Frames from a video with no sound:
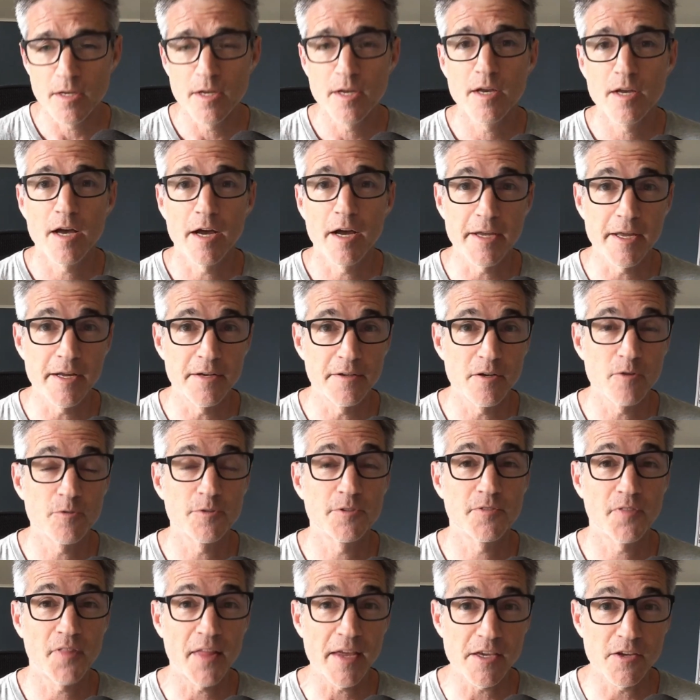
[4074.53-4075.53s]
again,
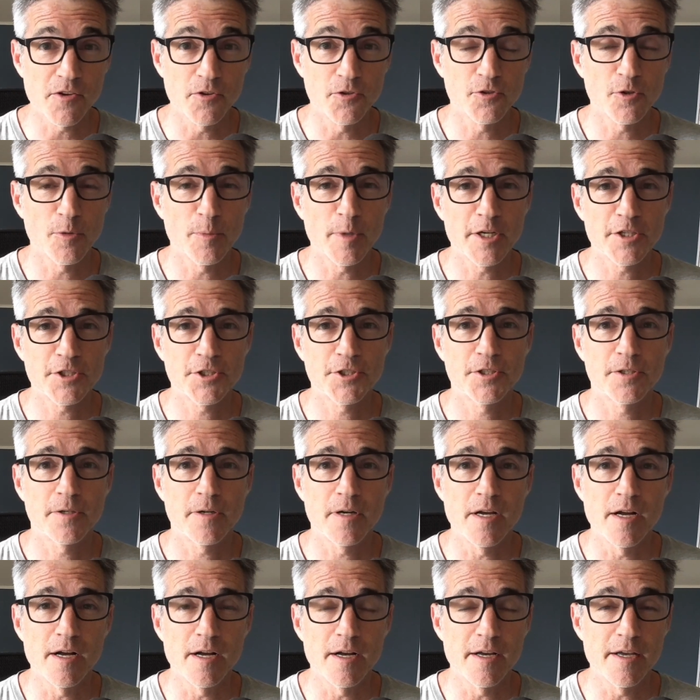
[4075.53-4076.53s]
thank you so much.
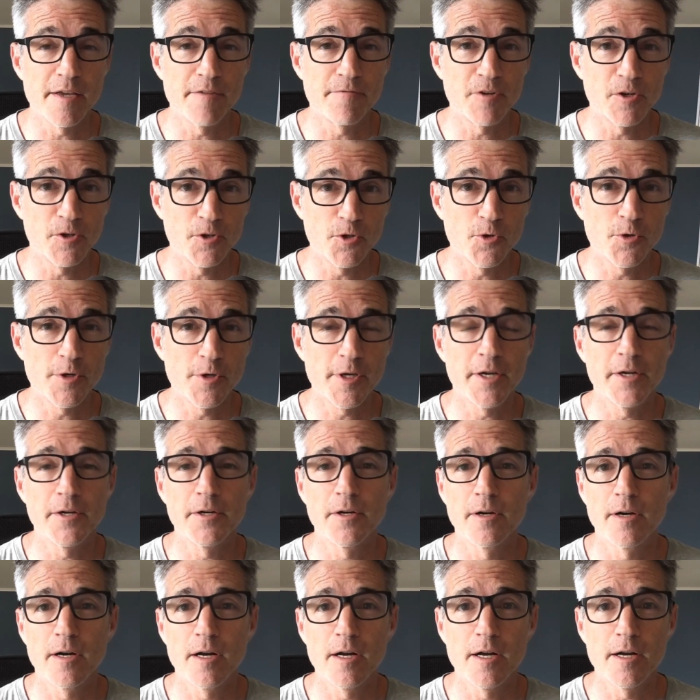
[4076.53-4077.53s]
If you're new
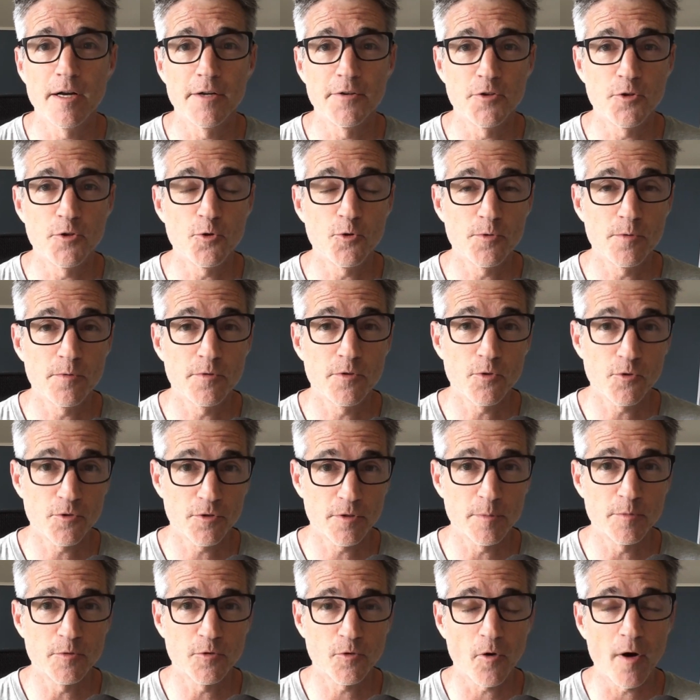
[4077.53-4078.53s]
here, do
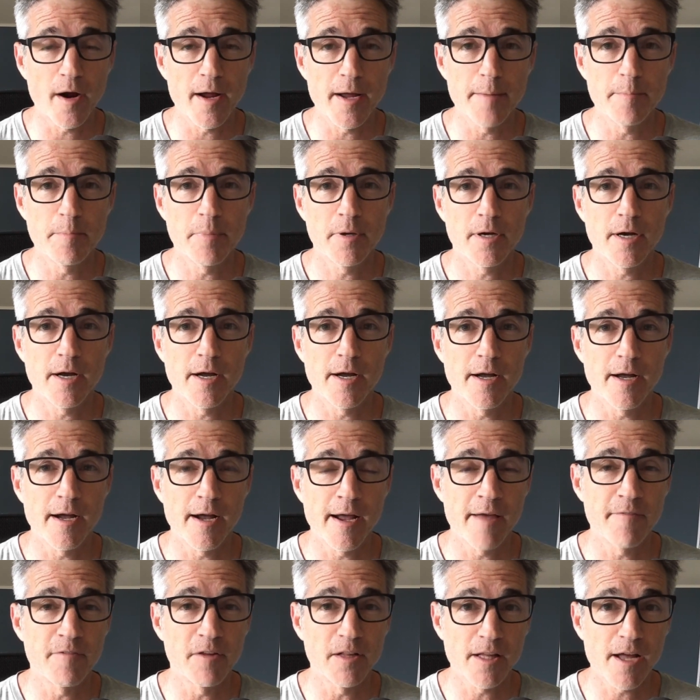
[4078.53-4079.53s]
subscribe. I
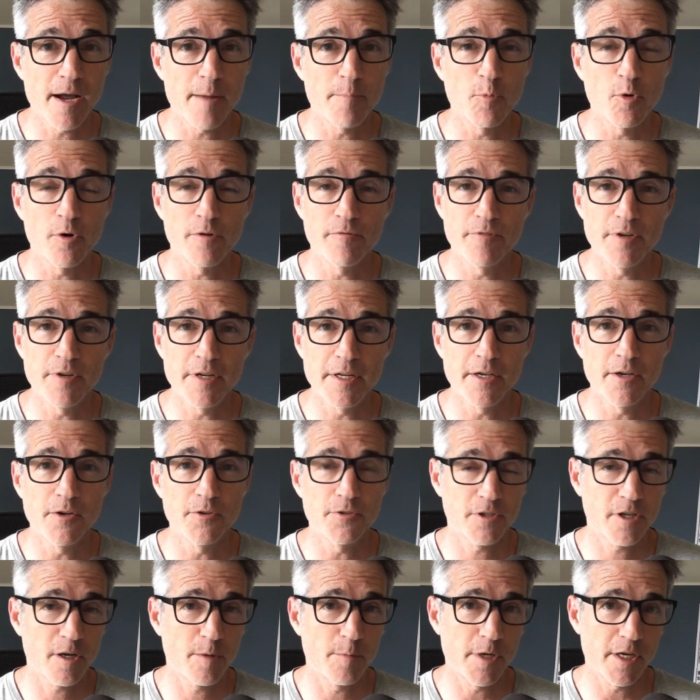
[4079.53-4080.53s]
have a lot more videos
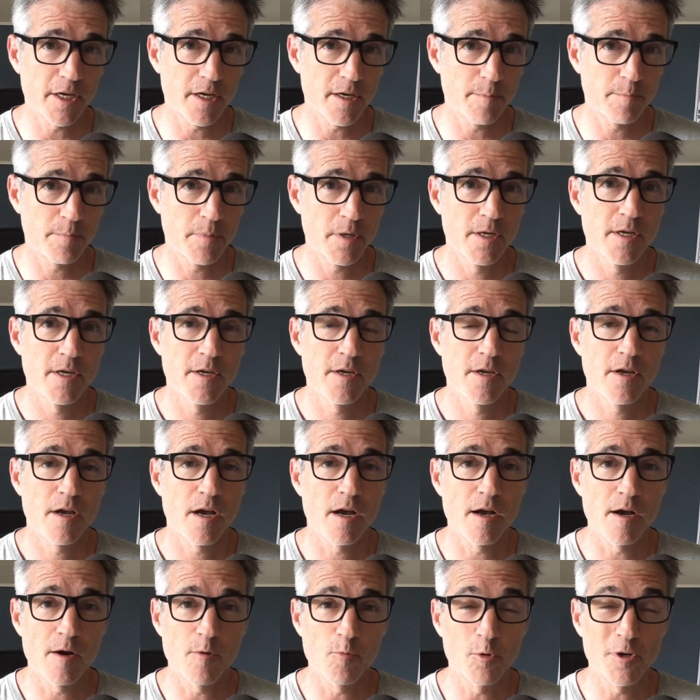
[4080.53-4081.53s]
coming up.
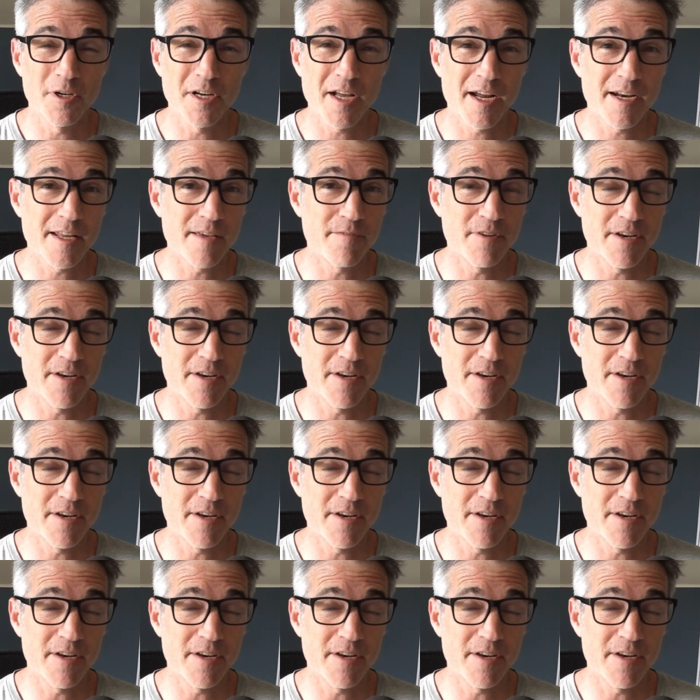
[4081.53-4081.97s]
We're not even